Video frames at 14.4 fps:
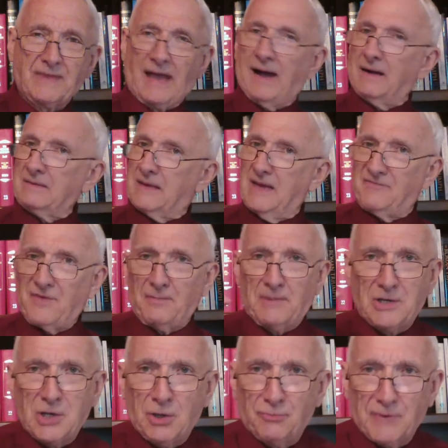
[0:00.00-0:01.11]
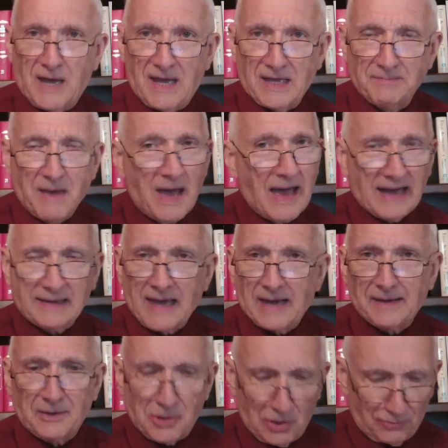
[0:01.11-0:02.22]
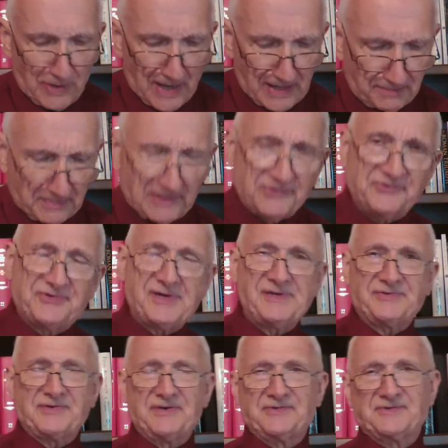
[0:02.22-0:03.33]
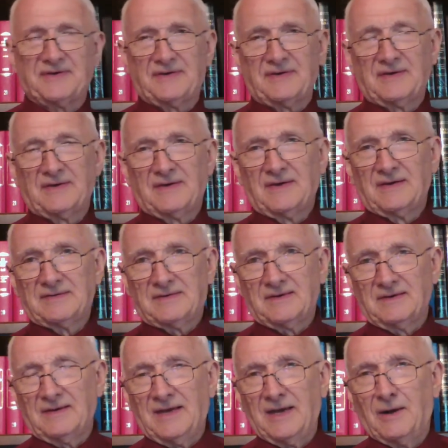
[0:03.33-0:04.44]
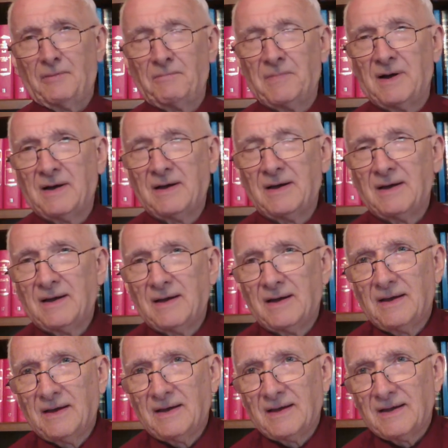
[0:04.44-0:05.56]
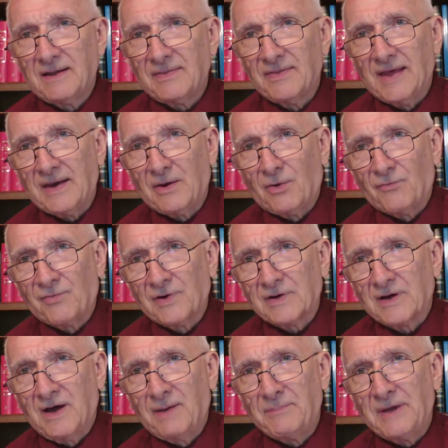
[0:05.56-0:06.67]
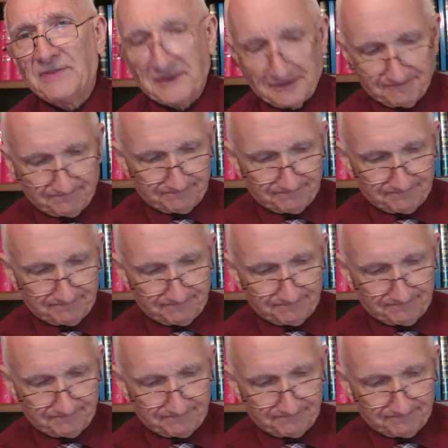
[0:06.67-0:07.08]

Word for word: I'll give him a new name. I got a new name in Jesus. To him that overcometh.